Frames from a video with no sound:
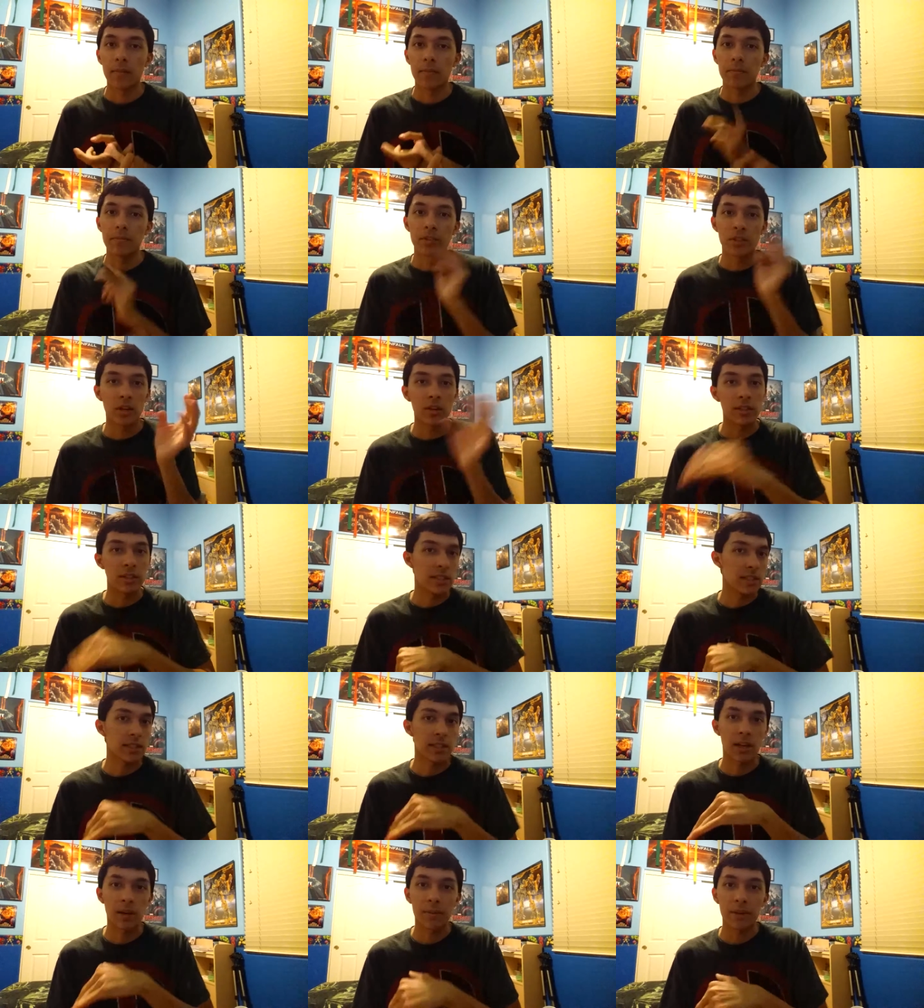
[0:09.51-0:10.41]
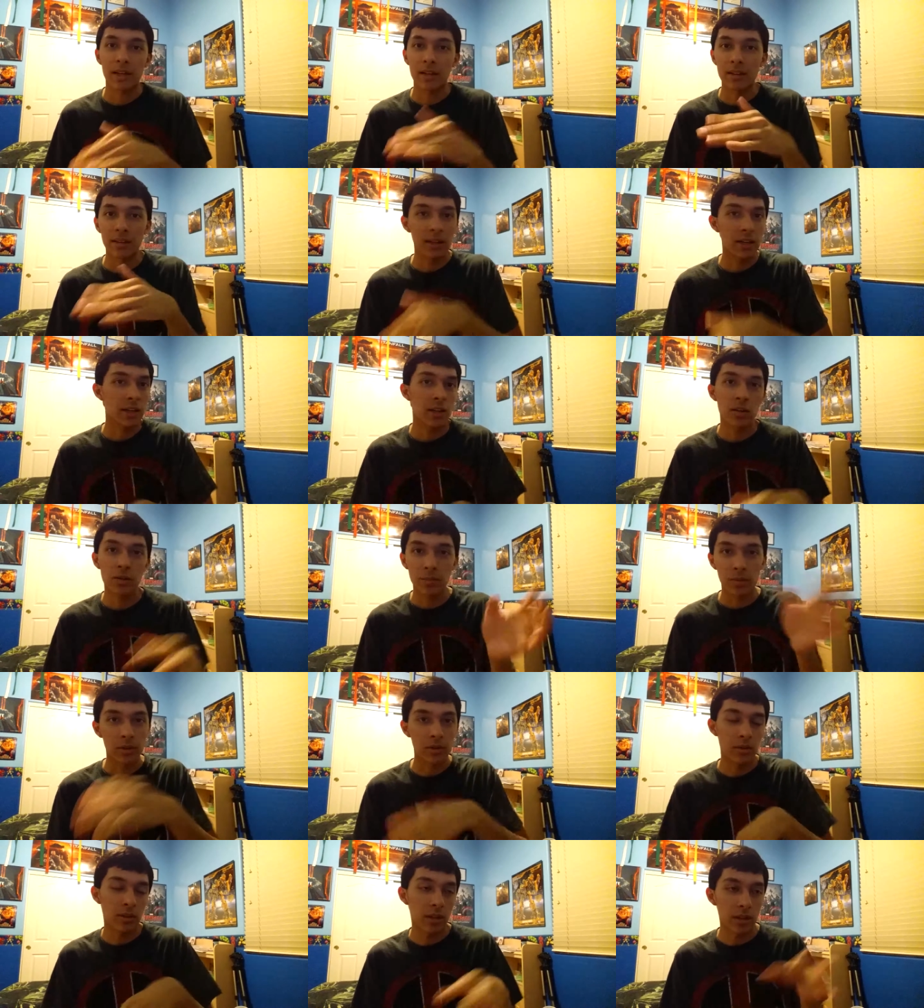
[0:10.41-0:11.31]
Sorry this is coming out later,
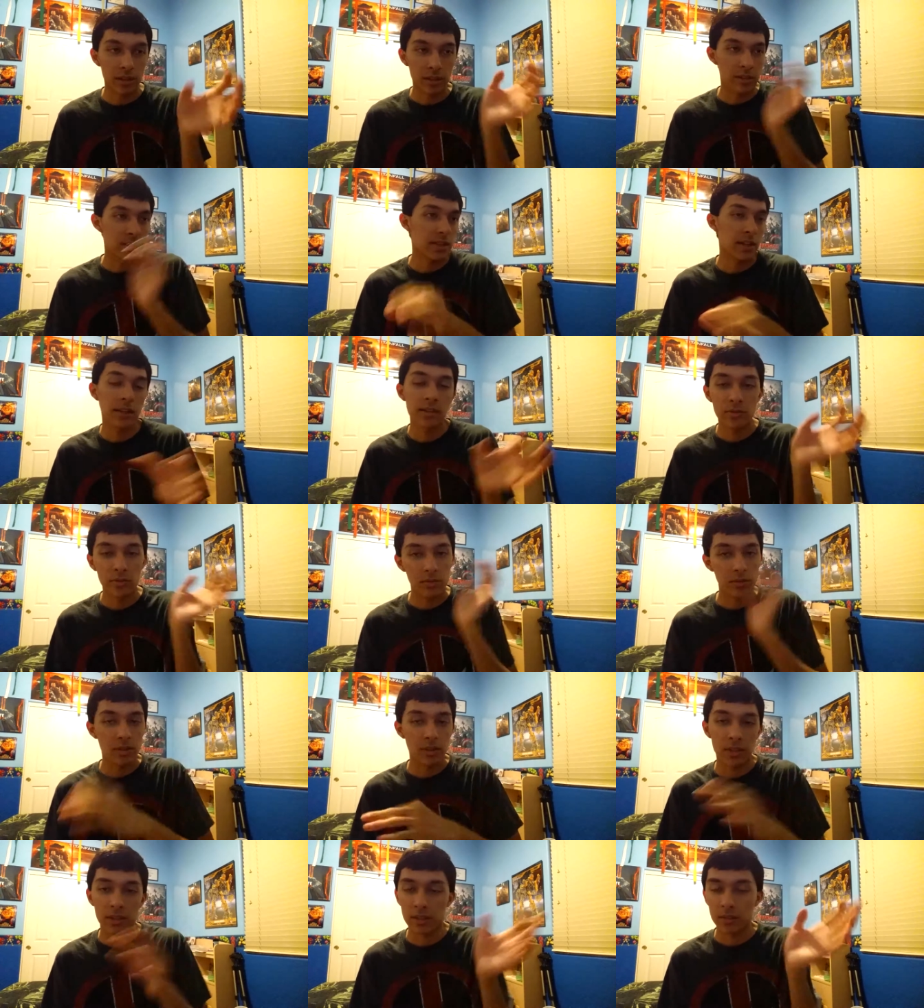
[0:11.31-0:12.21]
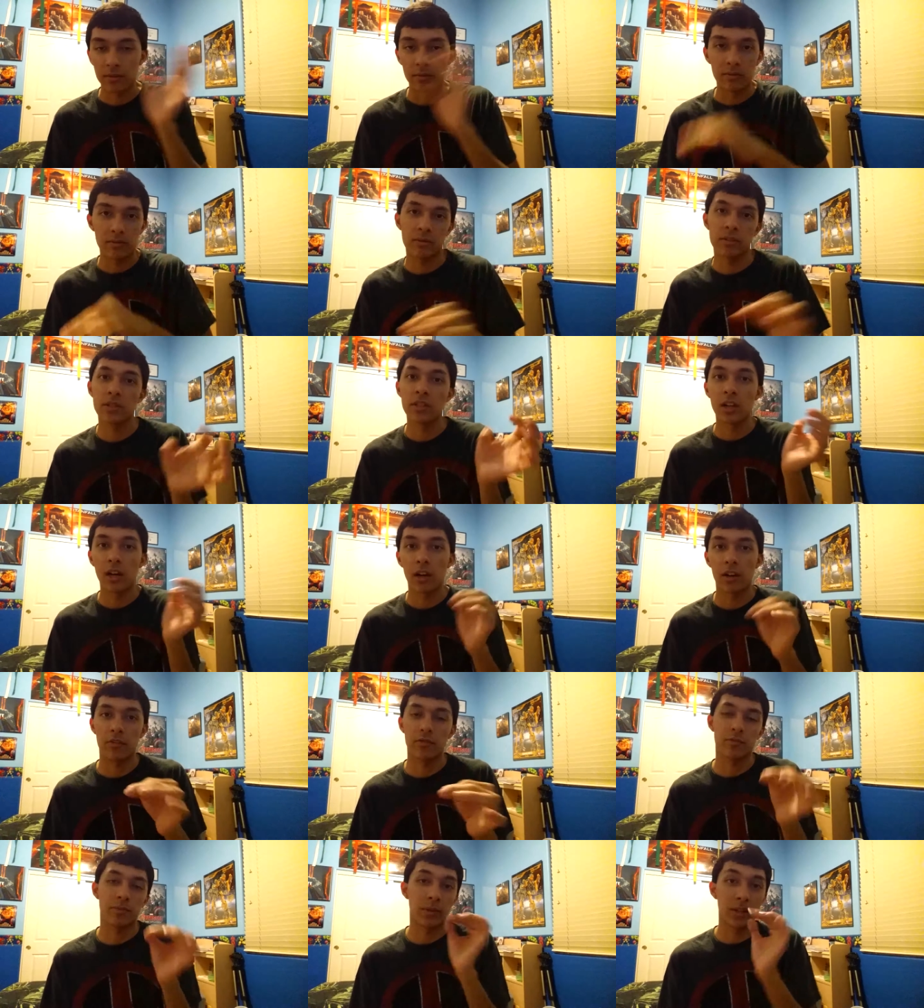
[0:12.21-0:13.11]
but like scheduling and
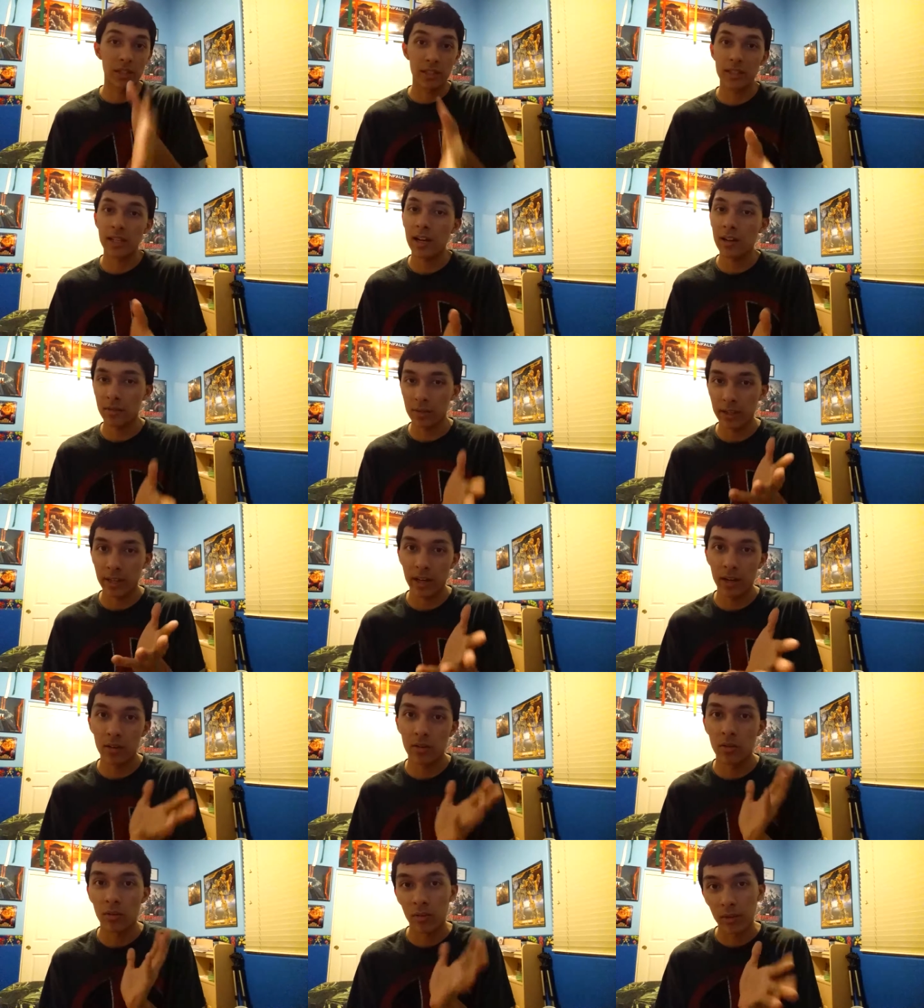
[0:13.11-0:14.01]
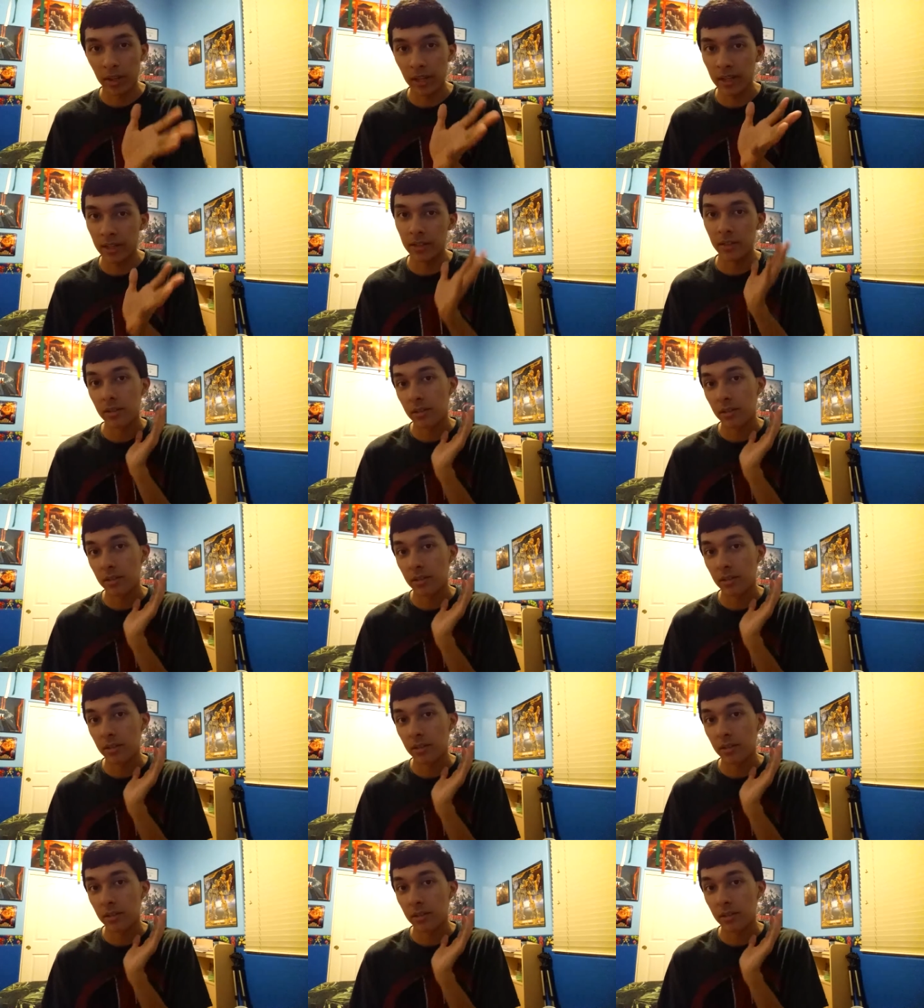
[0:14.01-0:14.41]
stuff, but it's out now, okay?